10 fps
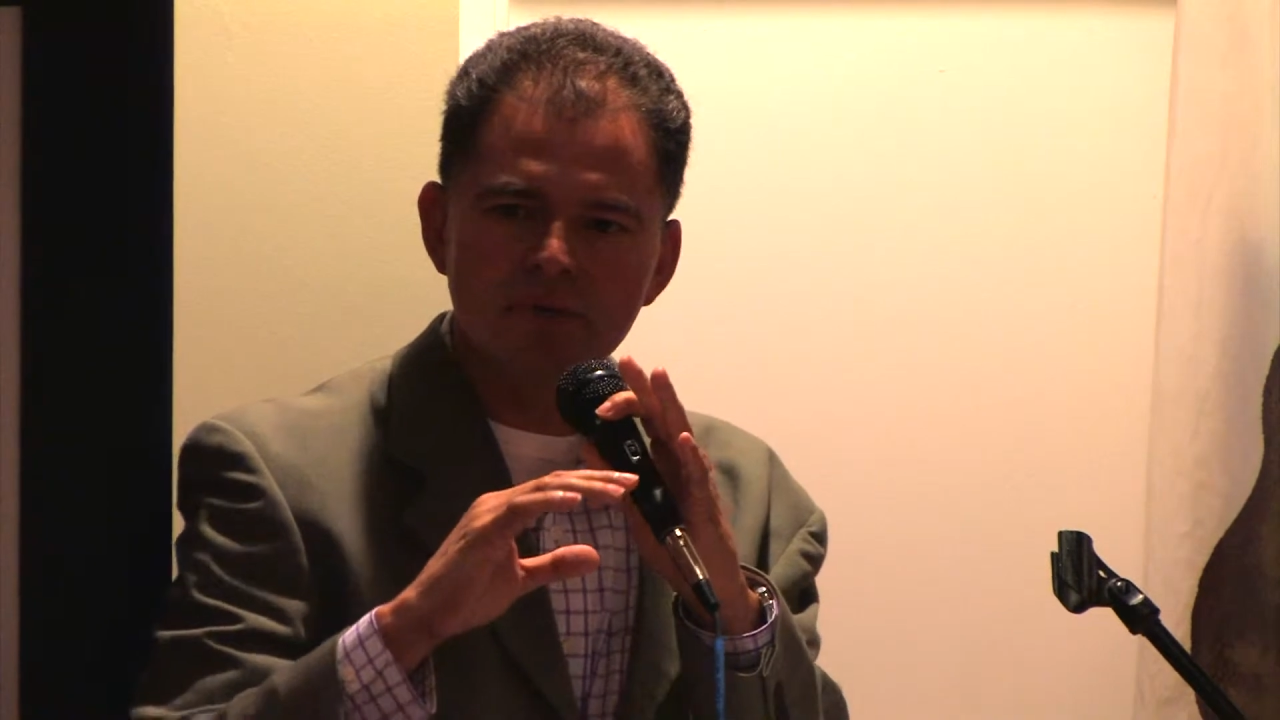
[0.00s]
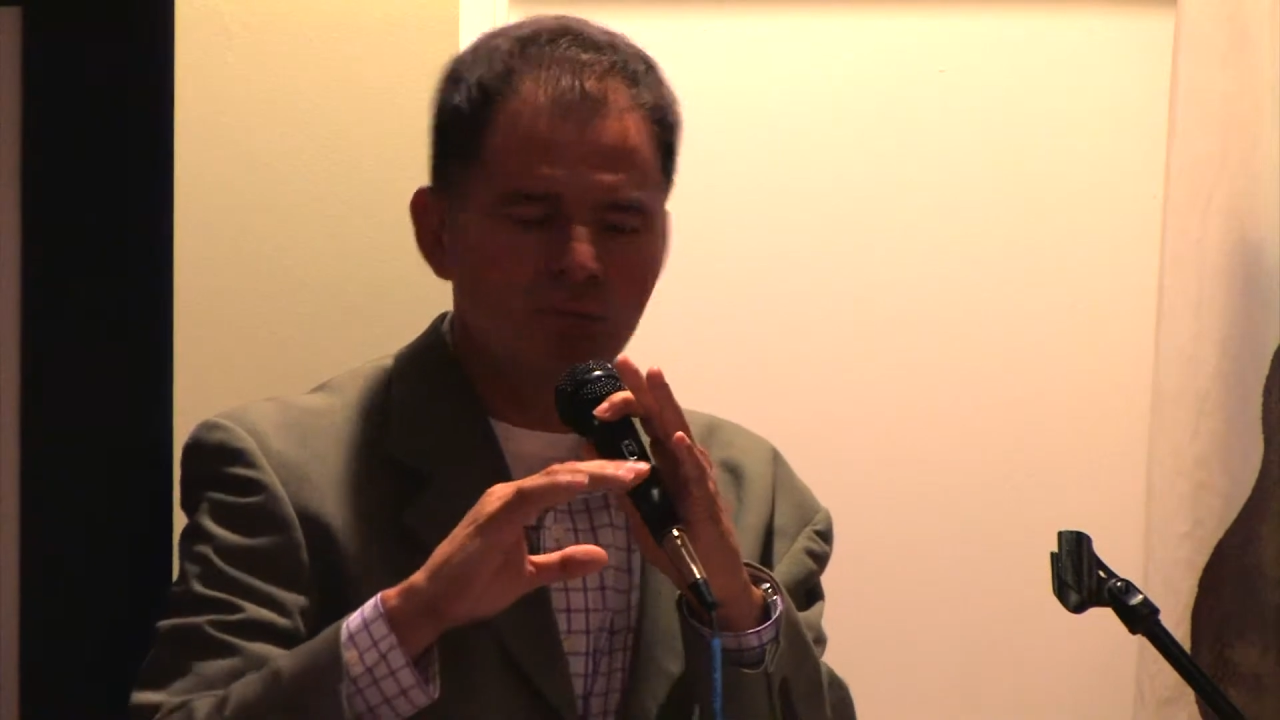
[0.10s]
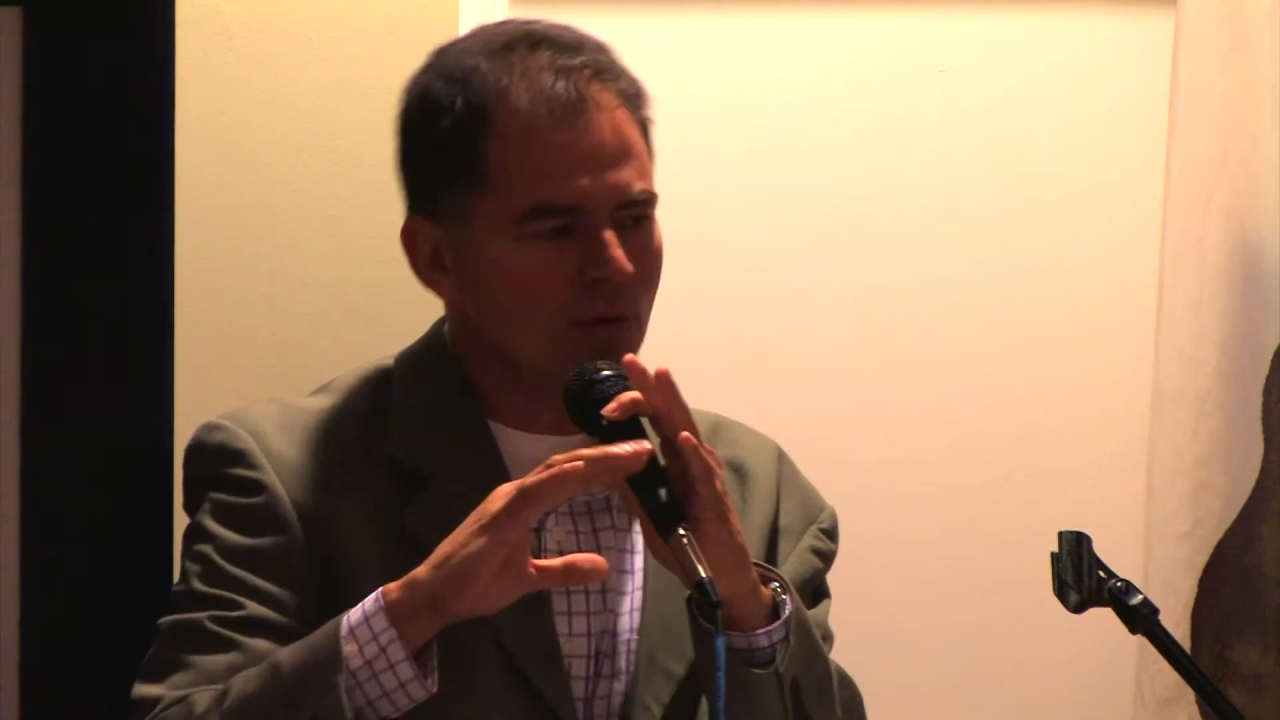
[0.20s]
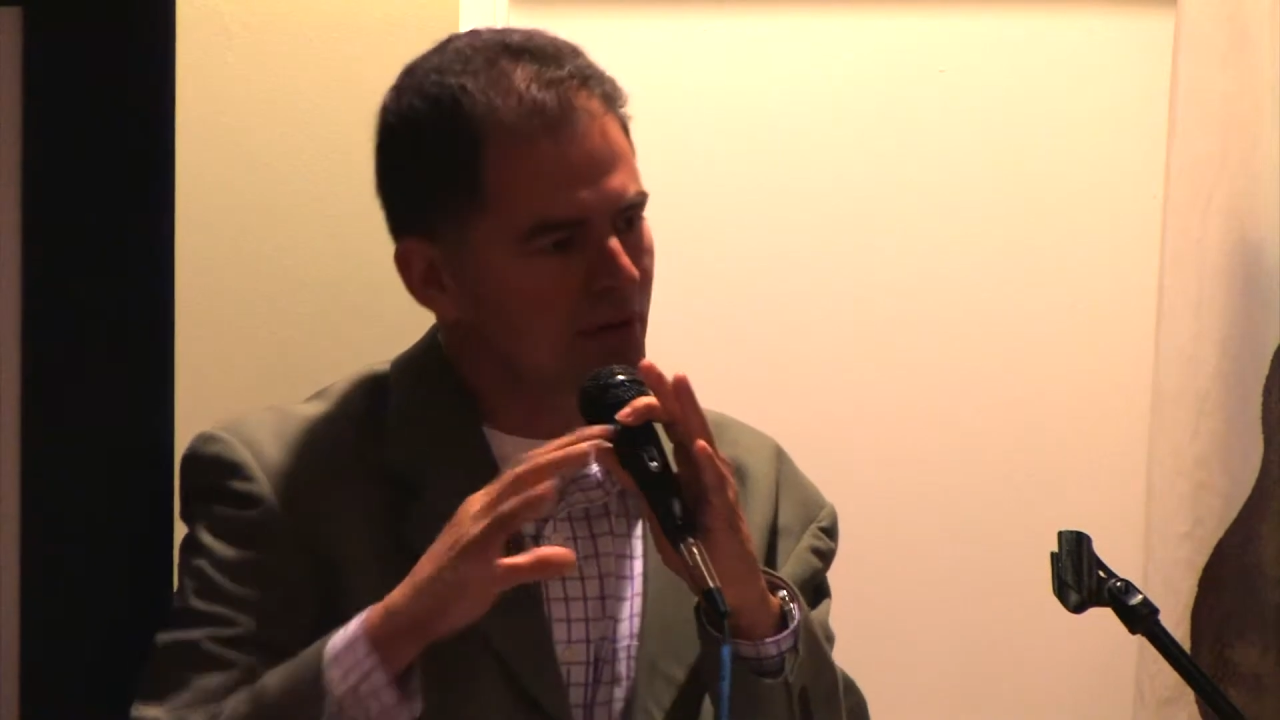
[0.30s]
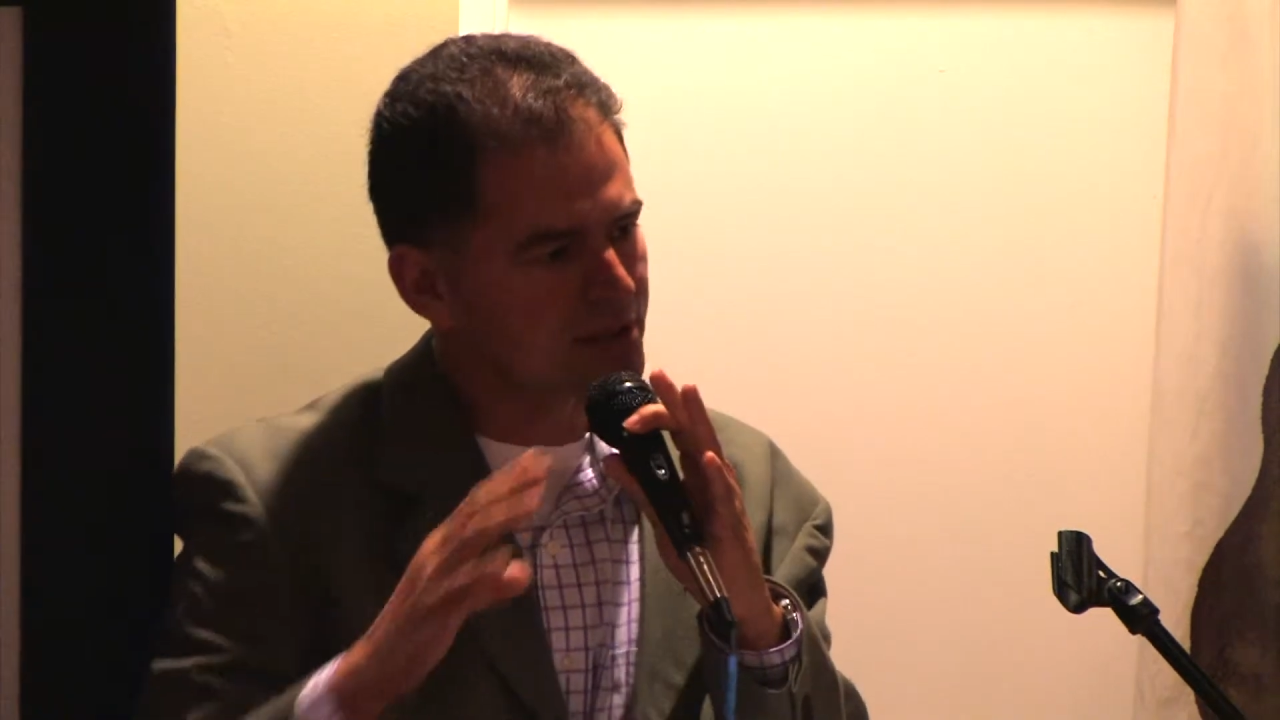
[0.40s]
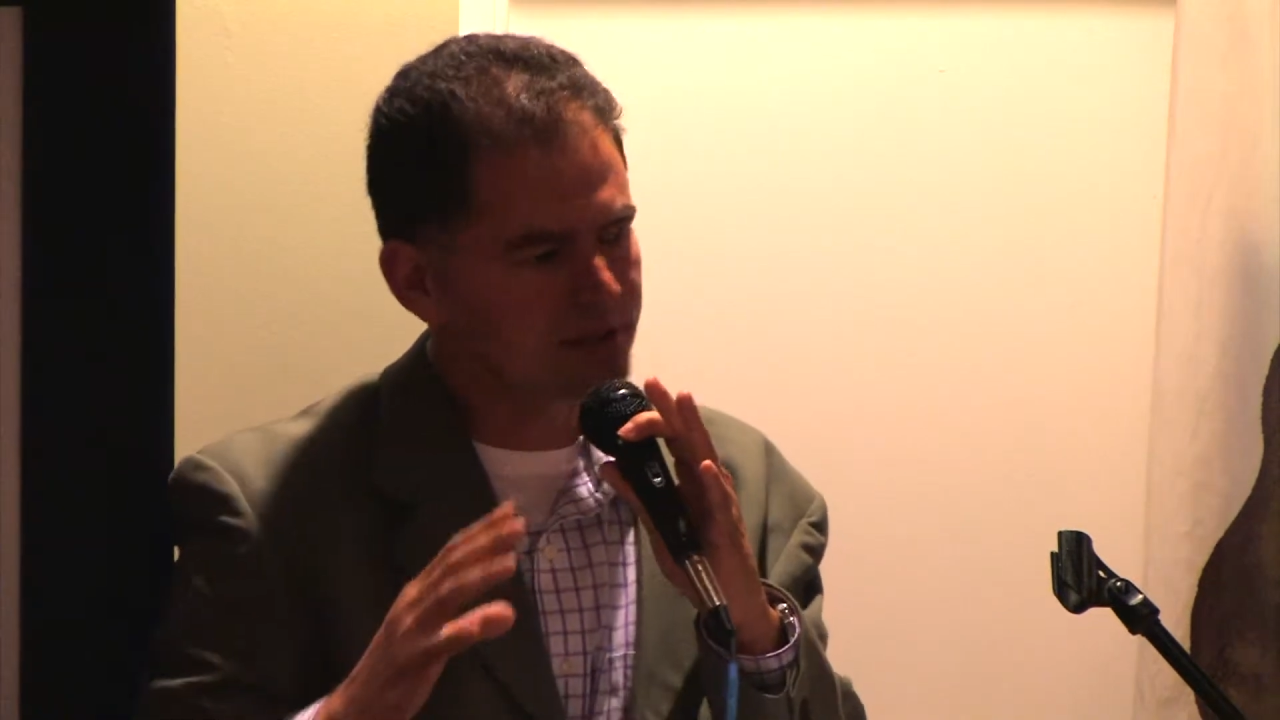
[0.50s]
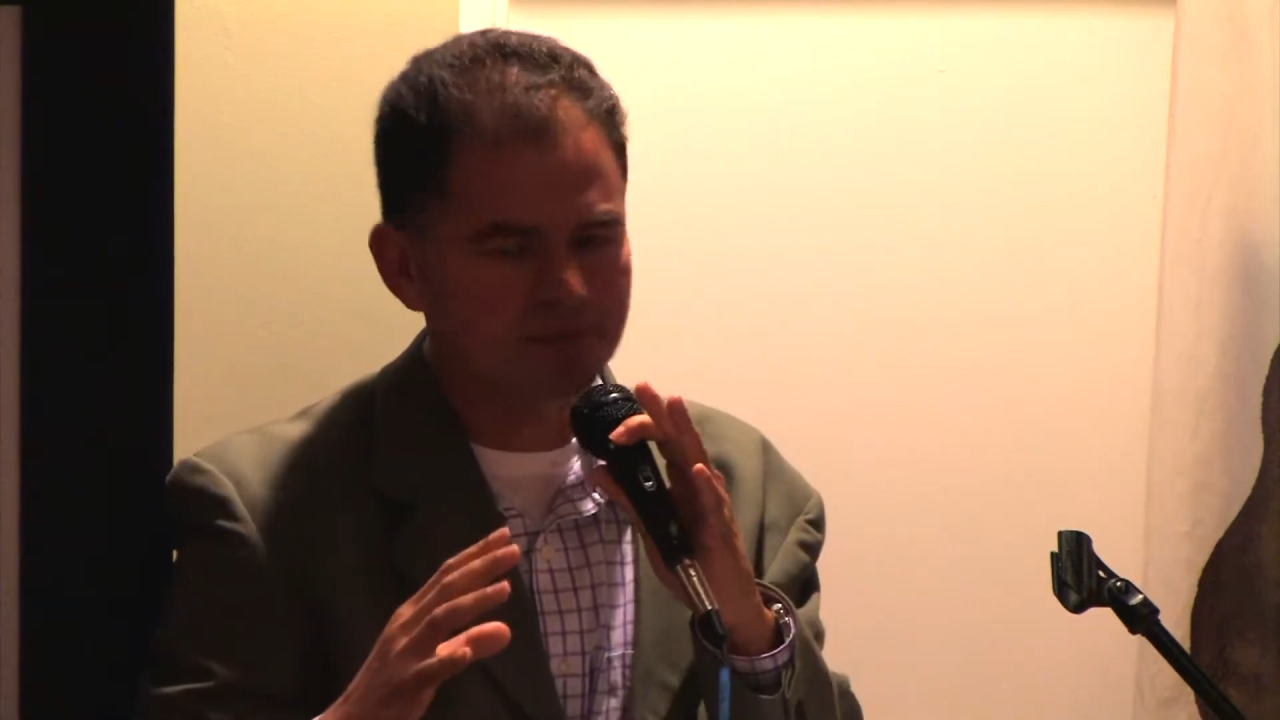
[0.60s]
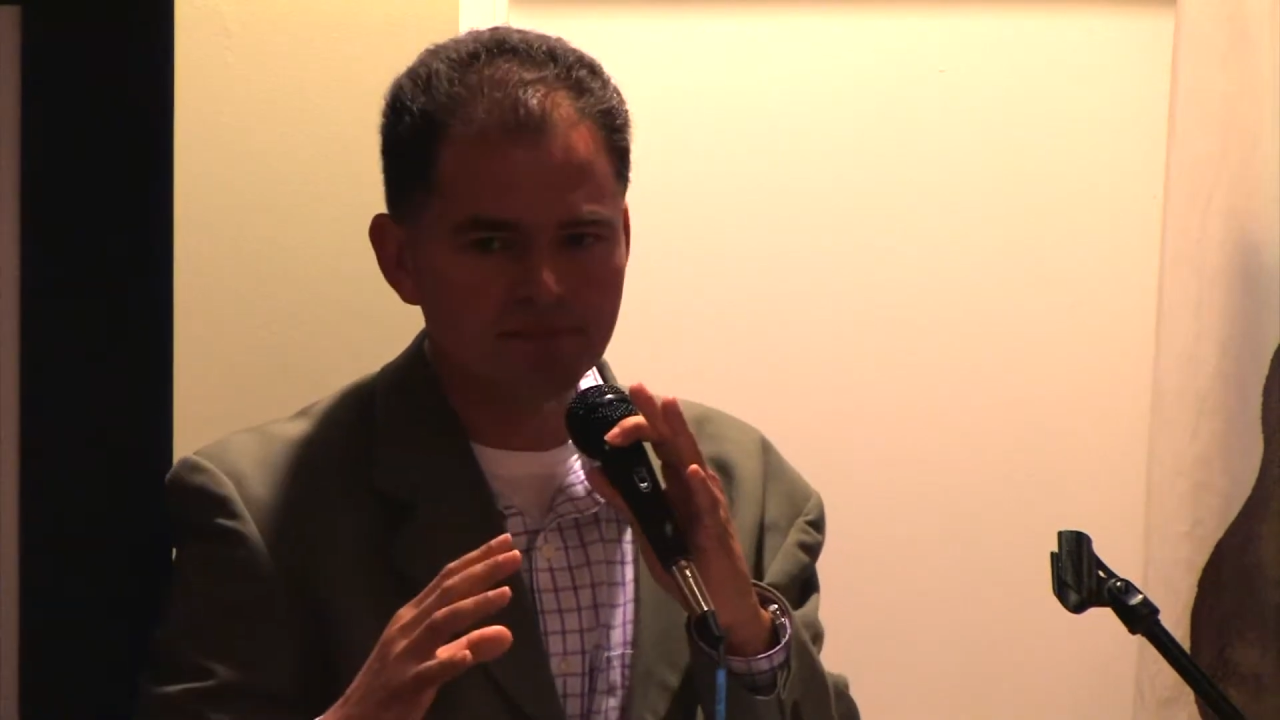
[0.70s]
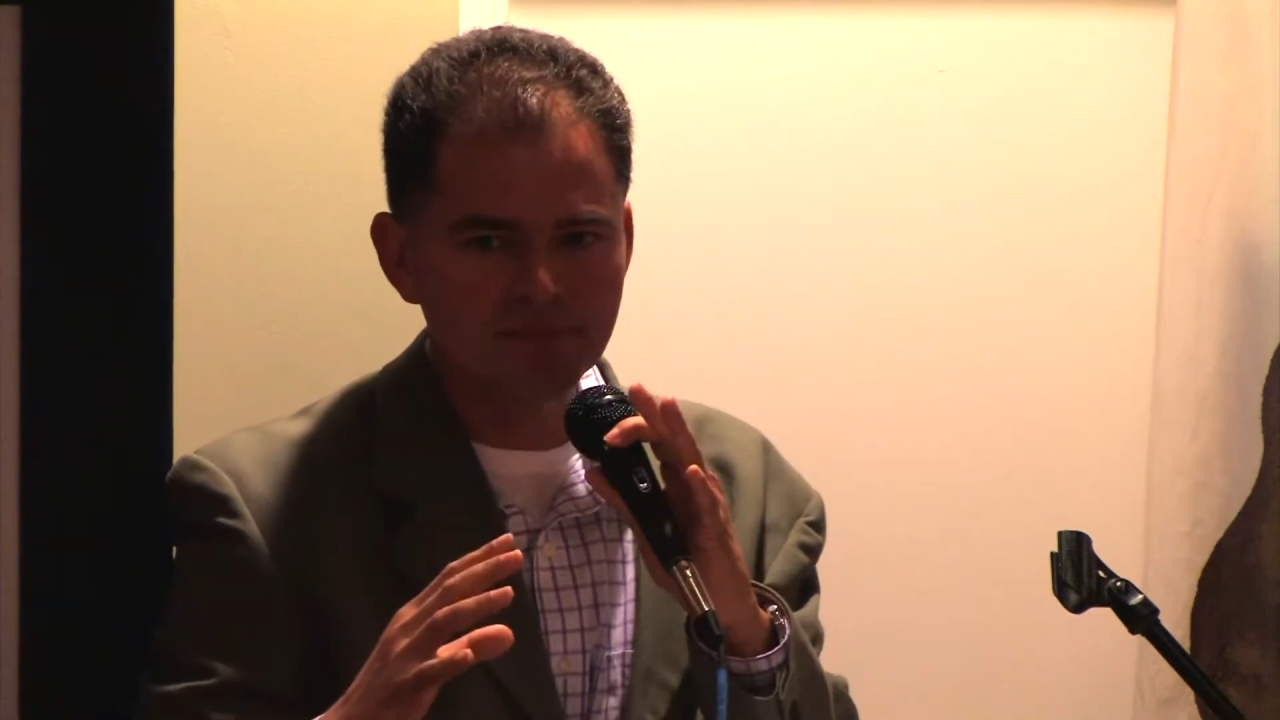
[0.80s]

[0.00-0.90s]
worse.